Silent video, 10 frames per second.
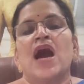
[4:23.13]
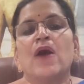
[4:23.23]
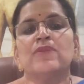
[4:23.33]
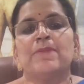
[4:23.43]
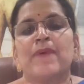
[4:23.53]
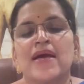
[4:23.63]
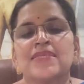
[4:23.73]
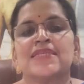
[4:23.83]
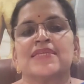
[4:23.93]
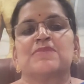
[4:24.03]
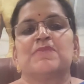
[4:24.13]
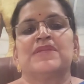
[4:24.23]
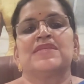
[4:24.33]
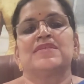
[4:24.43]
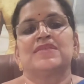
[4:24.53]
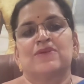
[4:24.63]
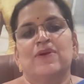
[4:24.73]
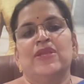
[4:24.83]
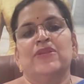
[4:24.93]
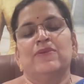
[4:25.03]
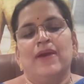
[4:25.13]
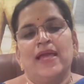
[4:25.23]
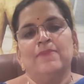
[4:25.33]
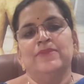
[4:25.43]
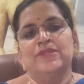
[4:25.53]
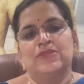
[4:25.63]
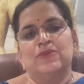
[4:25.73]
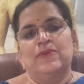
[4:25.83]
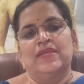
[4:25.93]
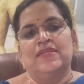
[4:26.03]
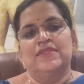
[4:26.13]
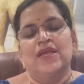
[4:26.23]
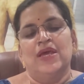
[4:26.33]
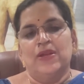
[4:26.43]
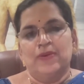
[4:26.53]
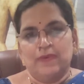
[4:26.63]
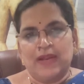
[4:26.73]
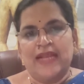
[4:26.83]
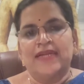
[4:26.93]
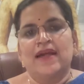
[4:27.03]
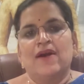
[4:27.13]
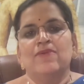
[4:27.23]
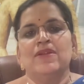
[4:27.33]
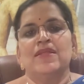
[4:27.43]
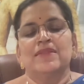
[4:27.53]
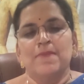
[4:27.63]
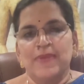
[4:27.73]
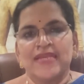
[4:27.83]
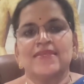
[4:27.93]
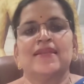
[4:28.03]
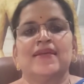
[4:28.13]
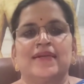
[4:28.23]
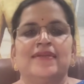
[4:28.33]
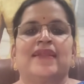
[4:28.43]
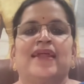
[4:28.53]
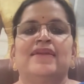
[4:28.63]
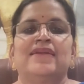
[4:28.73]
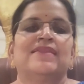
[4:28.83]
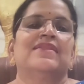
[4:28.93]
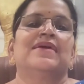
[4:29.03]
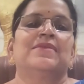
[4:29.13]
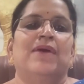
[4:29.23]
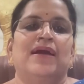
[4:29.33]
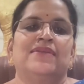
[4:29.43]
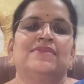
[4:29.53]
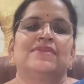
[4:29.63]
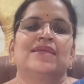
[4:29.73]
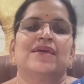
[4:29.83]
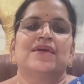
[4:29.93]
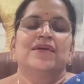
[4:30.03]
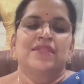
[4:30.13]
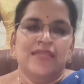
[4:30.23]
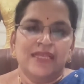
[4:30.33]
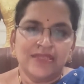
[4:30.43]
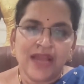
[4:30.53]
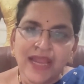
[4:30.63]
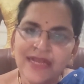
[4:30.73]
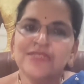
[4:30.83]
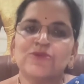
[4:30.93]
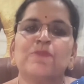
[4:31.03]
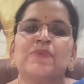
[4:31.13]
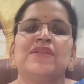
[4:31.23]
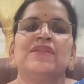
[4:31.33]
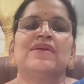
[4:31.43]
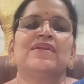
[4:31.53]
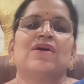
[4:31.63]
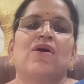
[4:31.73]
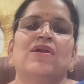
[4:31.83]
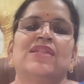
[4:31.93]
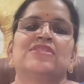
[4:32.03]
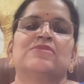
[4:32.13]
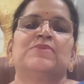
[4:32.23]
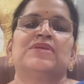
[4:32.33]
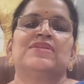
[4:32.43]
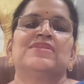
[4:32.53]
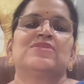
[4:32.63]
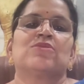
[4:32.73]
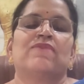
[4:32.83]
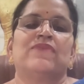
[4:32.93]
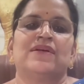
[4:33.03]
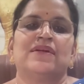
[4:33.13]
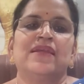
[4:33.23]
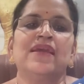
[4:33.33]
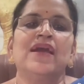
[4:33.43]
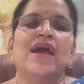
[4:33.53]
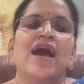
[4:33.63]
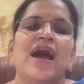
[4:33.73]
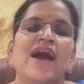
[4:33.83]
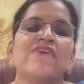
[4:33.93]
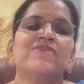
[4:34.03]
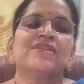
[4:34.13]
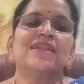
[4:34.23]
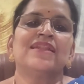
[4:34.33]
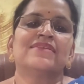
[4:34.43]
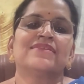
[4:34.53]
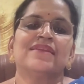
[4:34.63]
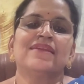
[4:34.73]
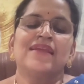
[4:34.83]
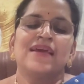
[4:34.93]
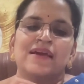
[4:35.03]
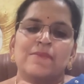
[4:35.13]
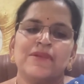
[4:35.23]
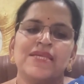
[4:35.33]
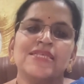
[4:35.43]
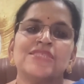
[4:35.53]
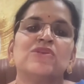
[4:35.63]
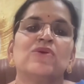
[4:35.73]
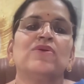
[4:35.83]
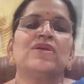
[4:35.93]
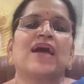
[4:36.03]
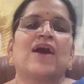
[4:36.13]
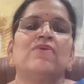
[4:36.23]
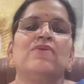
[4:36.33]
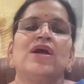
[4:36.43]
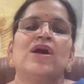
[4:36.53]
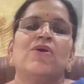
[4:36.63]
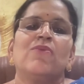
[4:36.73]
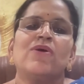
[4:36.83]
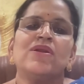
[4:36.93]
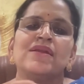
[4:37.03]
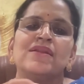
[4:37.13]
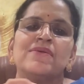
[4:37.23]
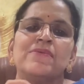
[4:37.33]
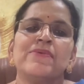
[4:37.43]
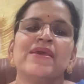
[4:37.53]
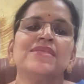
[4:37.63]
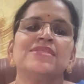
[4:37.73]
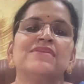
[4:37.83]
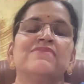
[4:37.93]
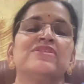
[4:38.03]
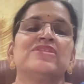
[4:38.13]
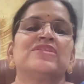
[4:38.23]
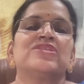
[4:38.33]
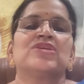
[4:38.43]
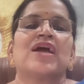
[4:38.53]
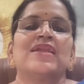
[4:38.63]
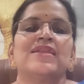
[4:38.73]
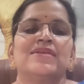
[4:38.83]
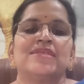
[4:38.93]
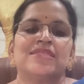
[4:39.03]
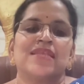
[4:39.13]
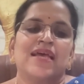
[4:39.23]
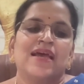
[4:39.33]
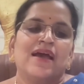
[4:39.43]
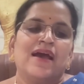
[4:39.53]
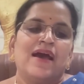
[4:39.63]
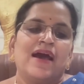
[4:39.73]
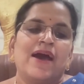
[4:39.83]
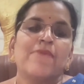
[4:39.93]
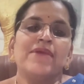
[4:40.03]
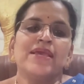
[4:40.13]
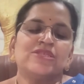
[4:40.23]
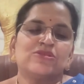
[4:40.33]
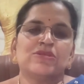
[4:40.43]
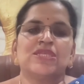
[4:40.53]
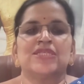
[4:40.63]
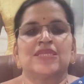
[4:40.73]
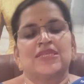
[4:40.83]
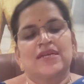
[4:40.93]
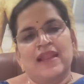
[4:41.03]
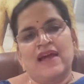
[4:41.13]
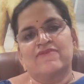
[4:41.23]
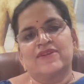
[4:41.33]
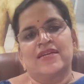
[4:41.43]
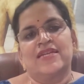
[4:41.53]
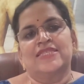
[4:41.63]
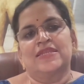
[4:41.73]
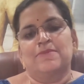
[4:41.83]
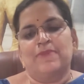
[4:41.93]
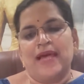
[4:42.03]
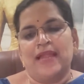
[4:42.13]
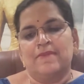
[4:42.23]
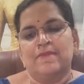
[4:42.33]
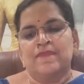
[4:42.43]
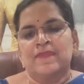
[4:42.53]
how the past experience is going to help the student to write down the present content in their minds. The child's opinion on experience of learning after the lesson, please note down what are the ways in which the child is amazed to see such a crafted lesson plan.